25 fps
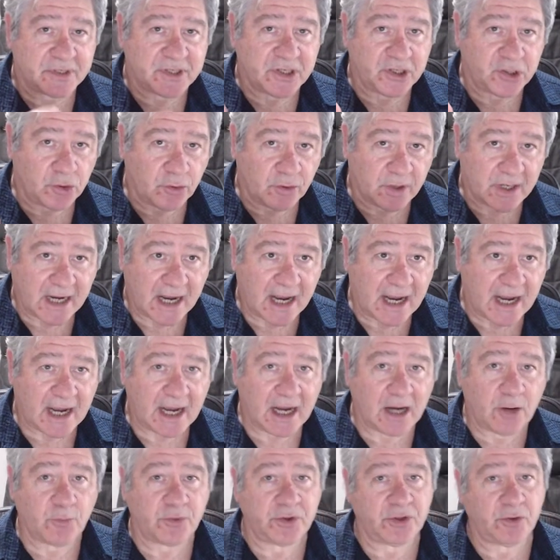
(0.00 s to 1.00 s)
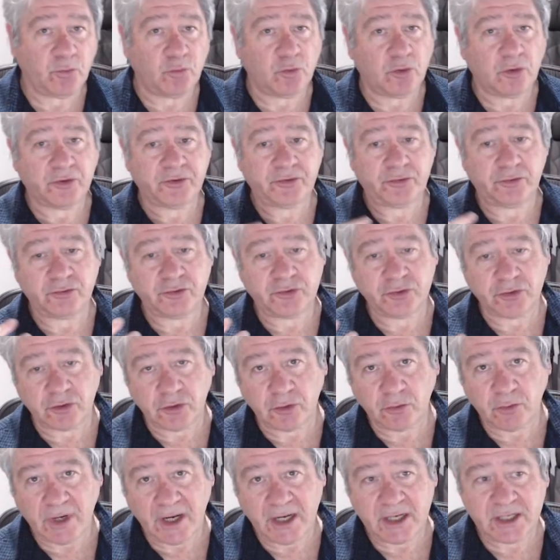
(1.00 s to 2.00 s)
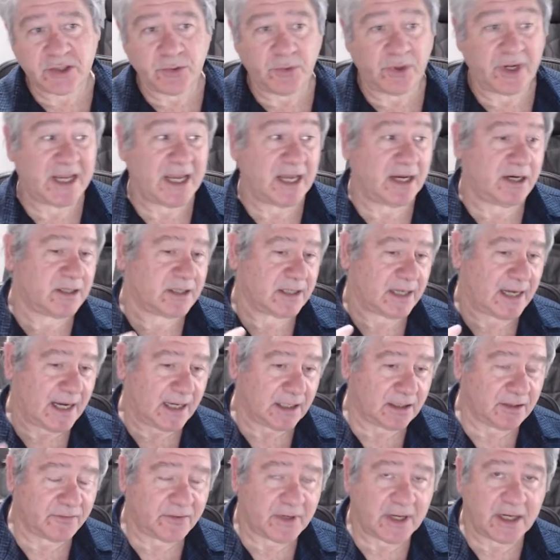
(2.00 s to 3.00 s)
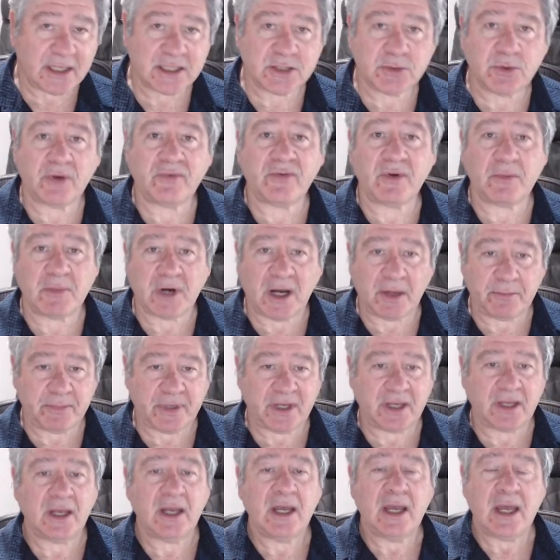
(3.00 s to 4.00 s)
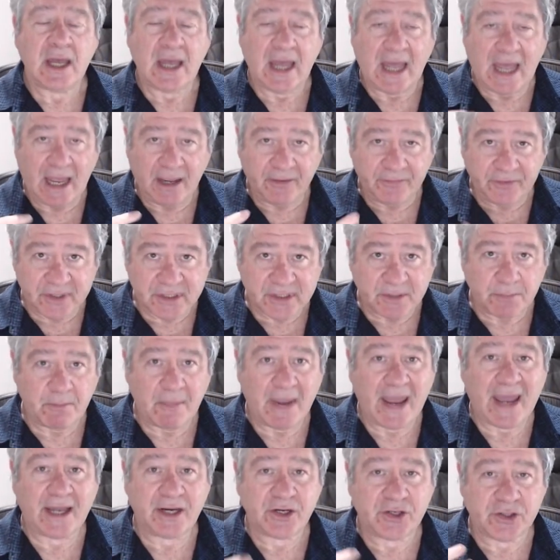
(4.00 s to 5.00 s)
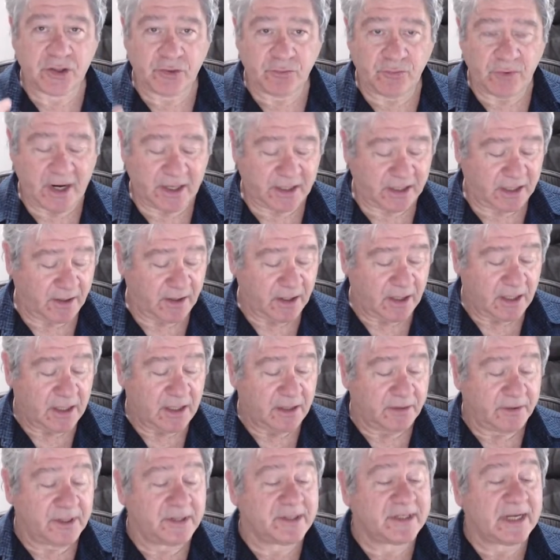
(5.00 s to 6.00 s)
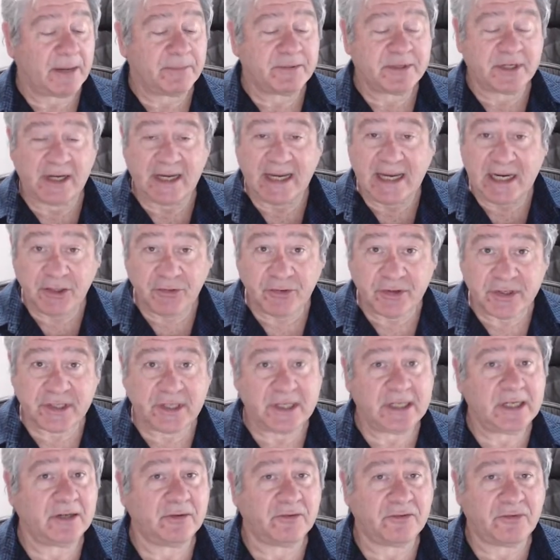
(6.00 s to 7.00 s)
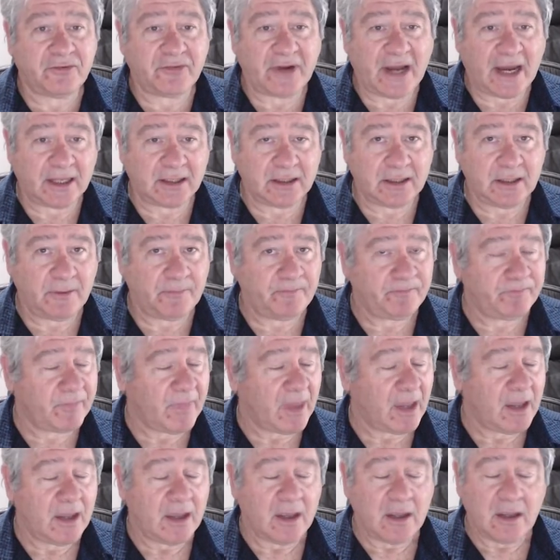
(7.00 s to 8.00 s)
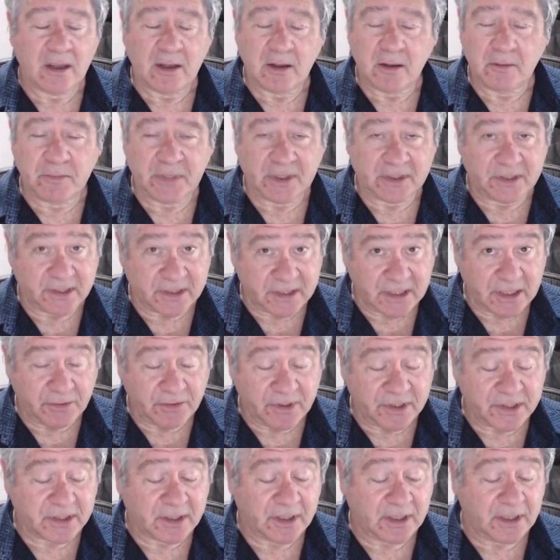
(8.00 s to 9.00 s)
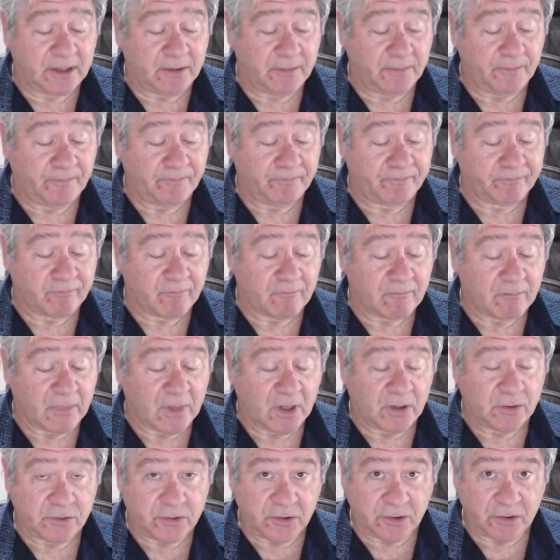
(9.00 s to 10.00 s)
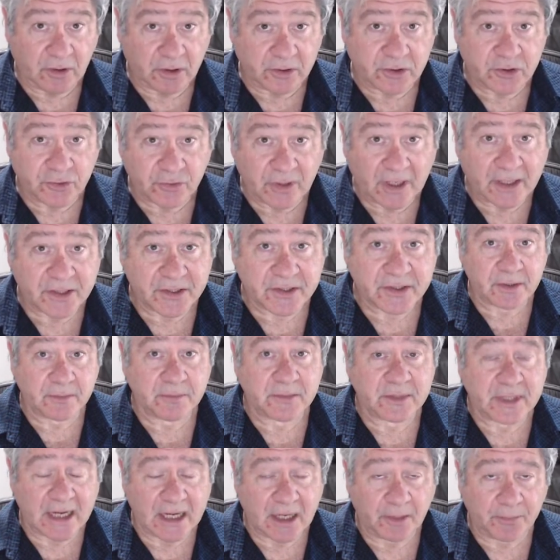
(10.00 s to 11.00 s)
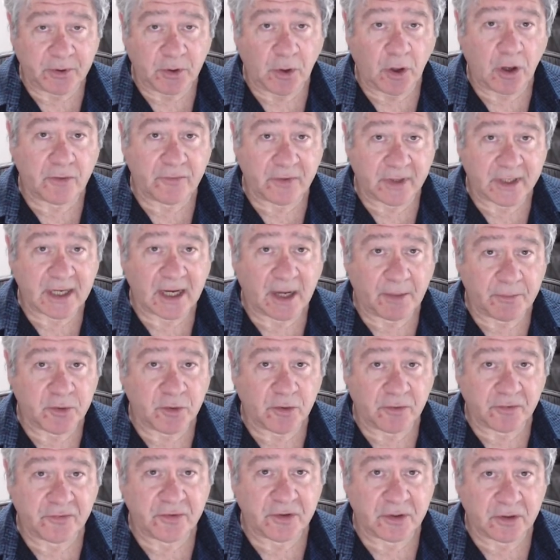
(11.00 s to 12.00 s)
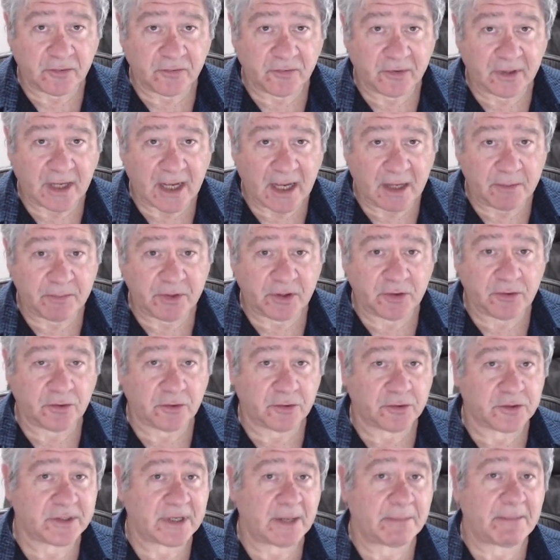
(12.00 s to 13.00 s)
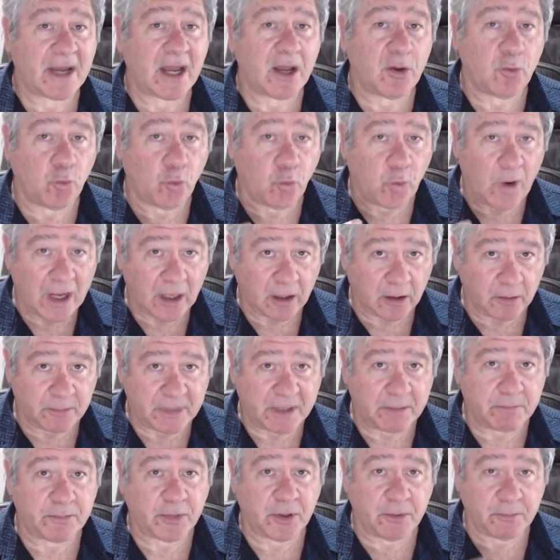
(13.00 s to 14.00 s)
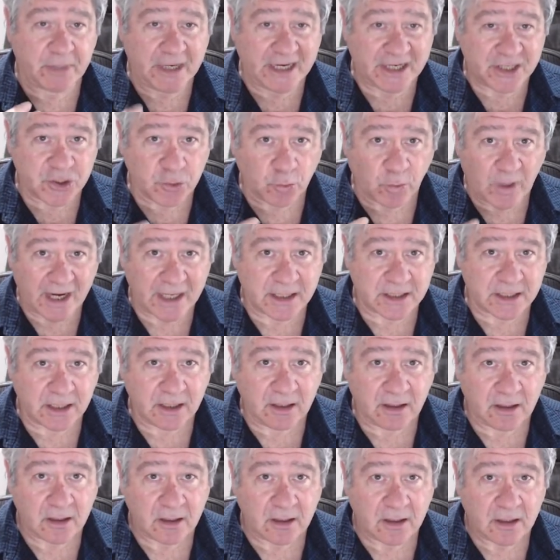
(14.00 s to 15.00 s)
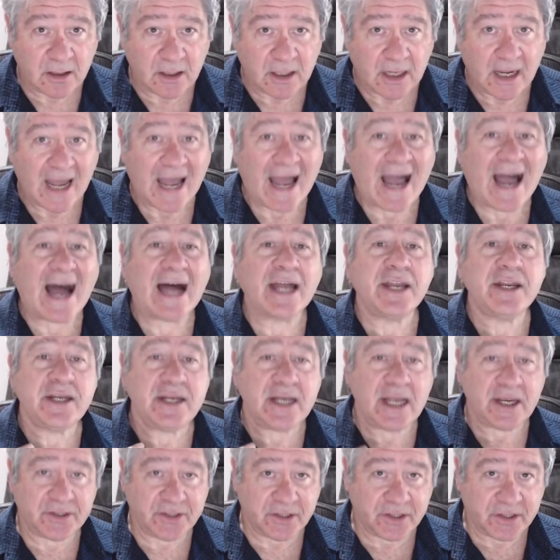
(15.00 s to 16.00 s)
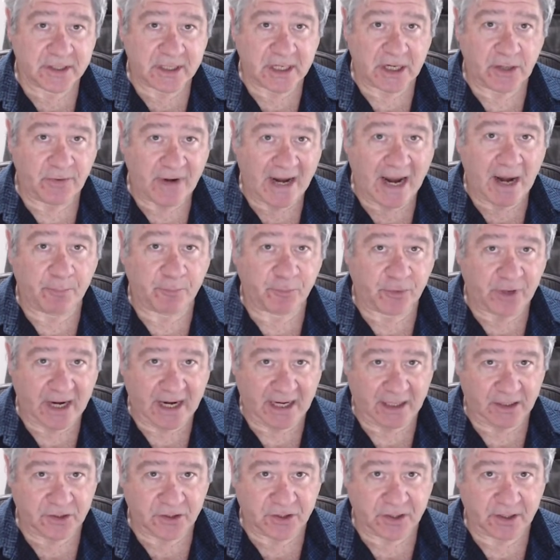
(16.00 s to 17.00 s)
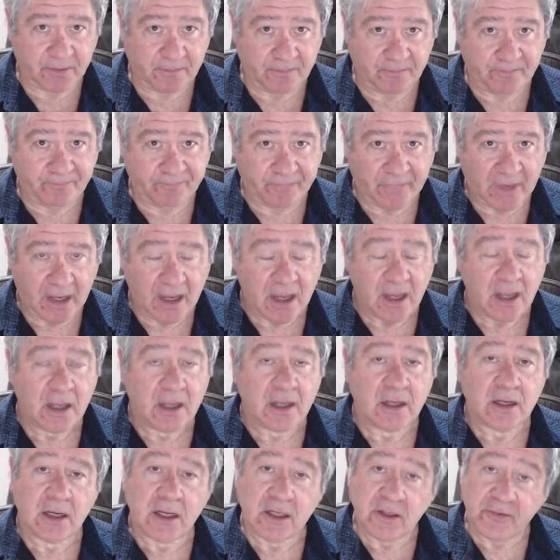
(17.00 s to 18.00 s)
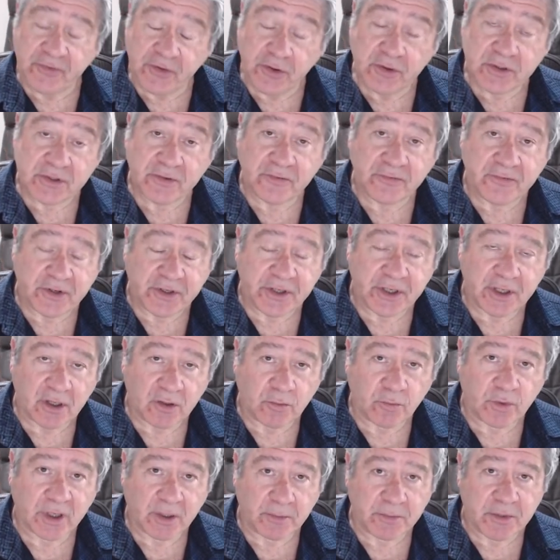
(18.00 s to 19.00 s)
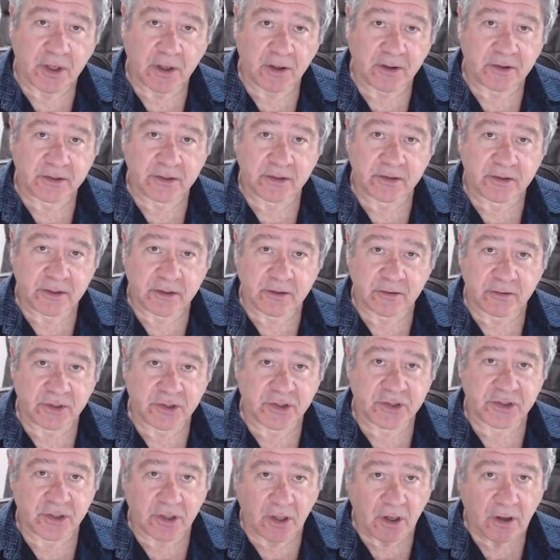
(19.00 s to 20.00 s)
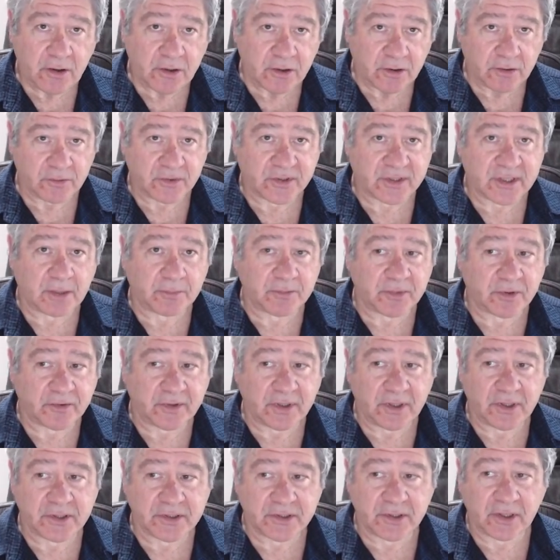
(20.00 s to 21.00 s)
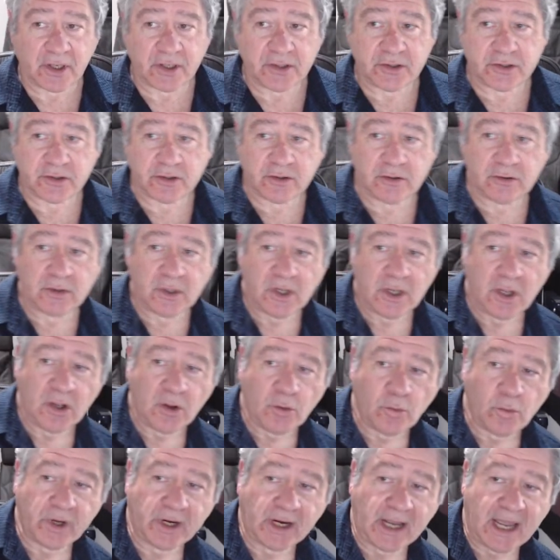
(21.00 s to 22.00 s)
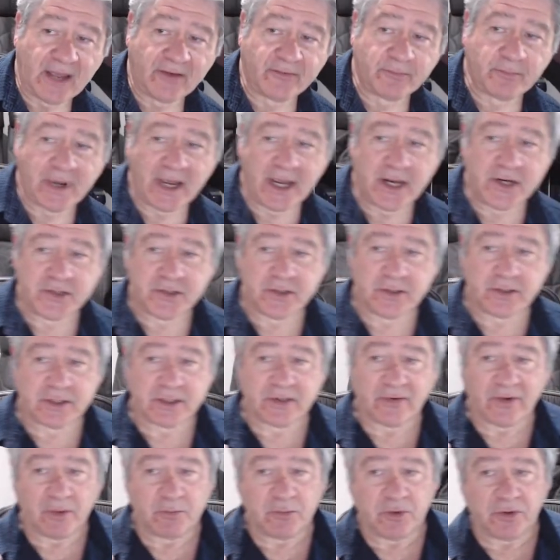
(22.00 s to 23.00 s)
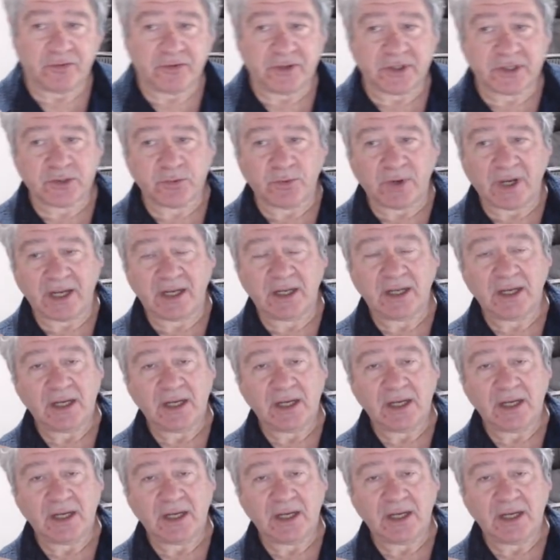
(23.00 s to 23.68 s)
in your car, when you walk through doorways, when you get into elevators, wherever it might be, have this mantra ready. These apps are interesting and fun, but seriously, do not trust to help you overcome your fear of flying, because they may well be perpetuating unnecessary apprehension. In a future video, what I'm going to do is show you some of the things that I do when I have patients. So I move this way,